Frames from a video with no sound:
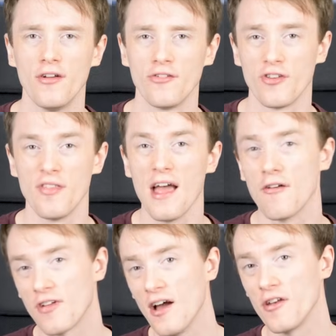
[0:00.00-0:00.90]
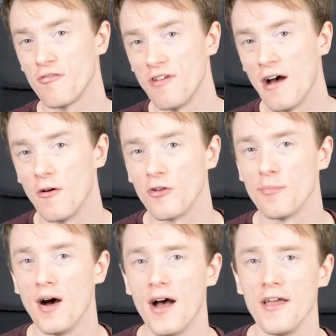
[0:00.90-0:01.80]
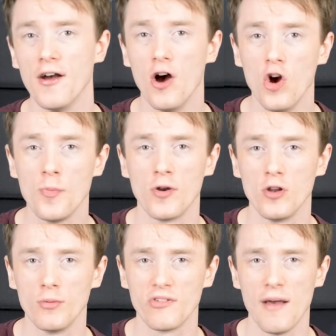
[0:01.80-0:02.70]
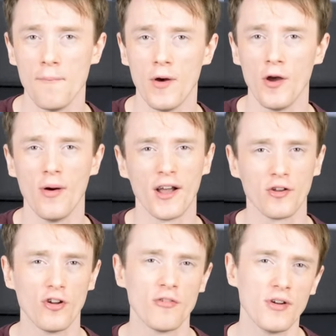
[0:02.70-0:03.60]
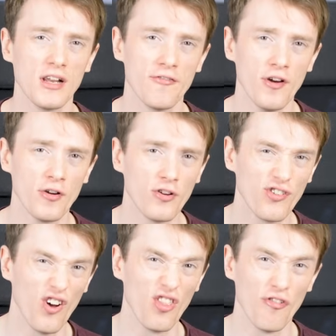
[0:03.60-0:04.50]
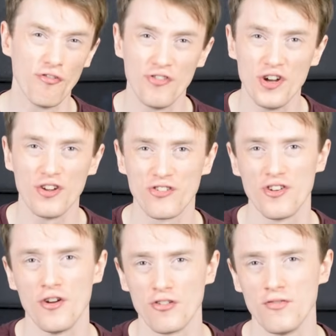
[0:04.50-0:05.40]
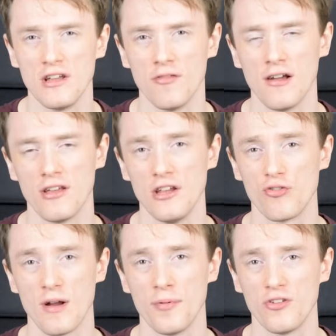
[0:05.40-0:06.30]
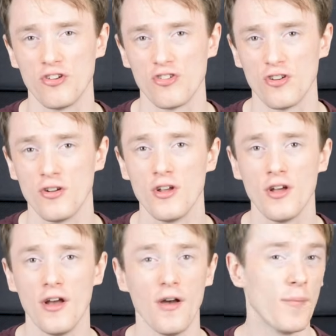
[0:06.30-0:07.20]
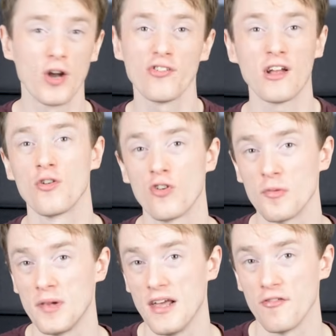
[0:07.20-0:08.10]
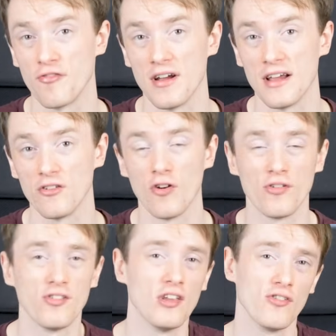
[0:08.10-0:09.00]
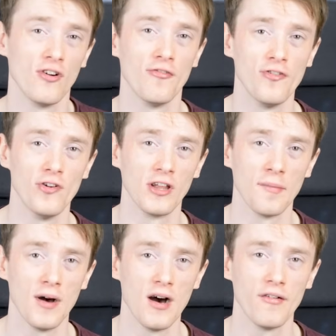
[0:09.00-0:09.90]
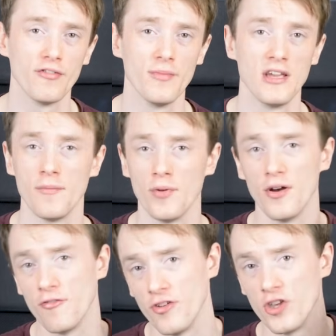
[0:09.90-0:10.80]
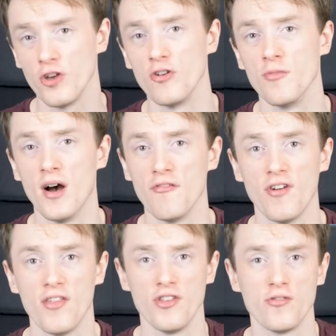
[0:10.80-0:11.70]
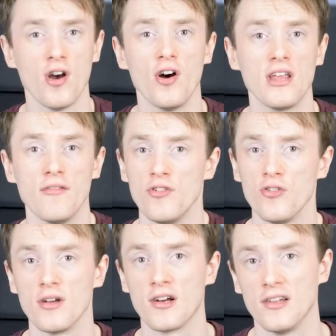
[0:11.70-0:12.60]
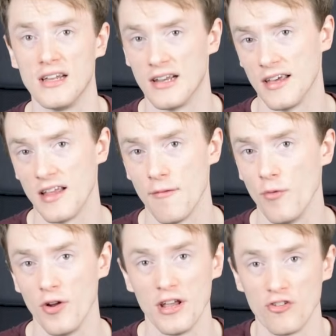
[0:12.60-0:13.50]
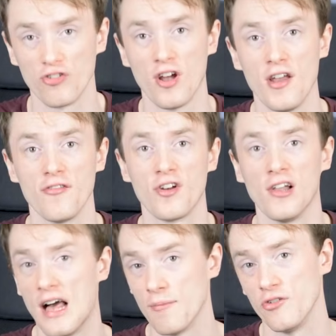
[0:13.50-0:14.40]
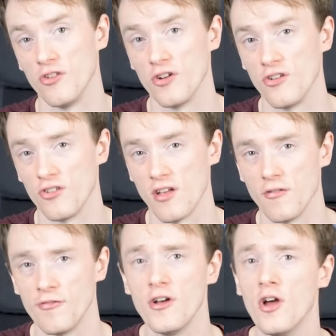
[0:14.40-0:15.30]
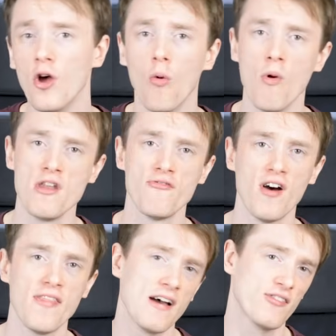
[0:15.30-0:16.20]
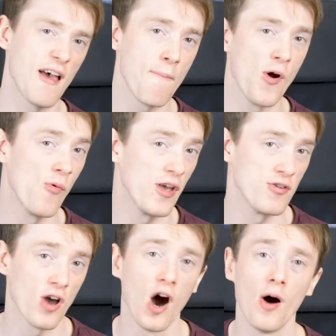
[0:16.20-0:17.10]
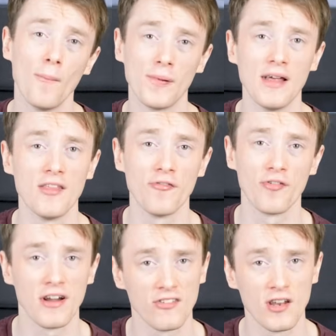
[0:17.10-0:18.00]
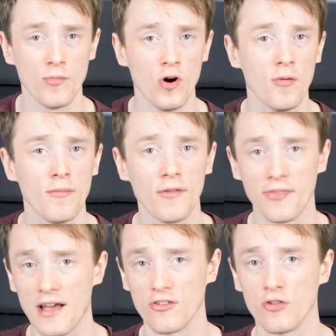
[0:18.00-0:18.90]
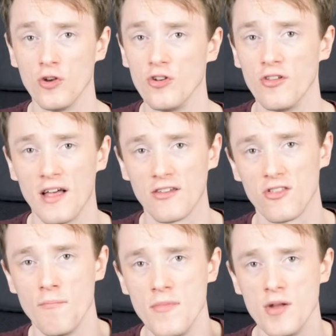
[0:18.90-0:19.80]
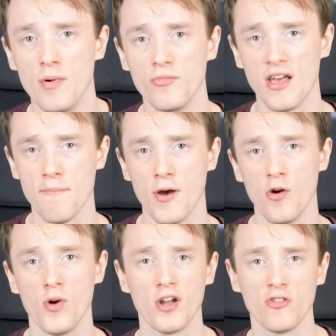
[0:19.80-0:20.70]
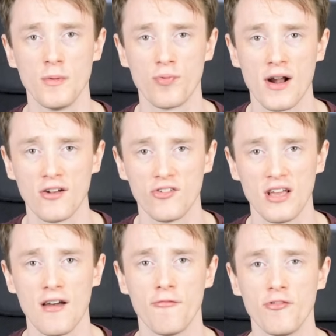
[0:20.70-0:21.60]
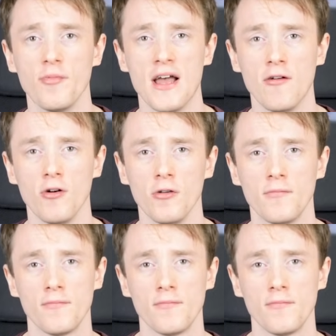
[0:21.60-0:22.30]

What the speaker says: So there I've kind of found my open loop tempo. I could only really focus on the first note of each repetition. Because I can already play the phrase, obviously it's not falling apart for me, but for you, you might find that you can't even do it cleanly at that point. It just kind of collapses on itself. When you find that tempo where you can't play the phrase anymore, that's good. That's the minimum tempo we're going to be practicing at from now on.